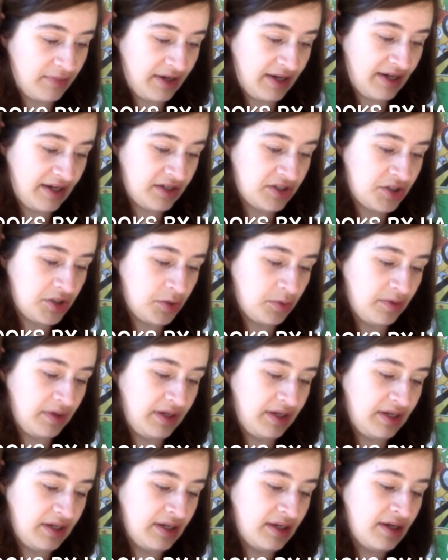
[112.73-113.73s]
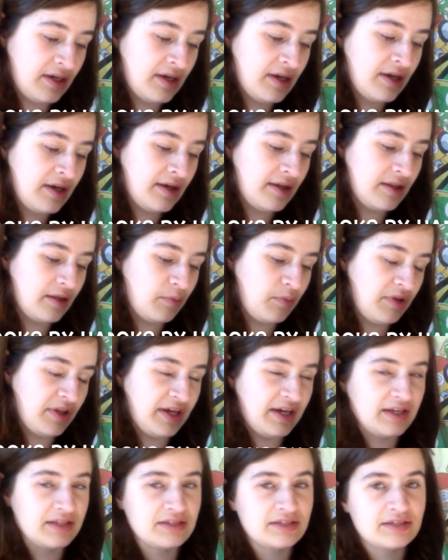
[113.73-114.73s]
by Shireen
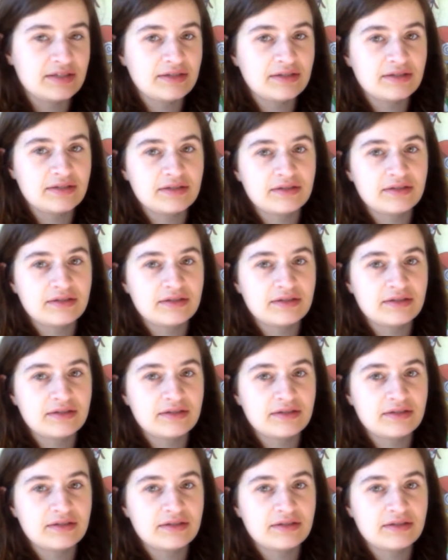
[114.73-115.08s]
LaPlante,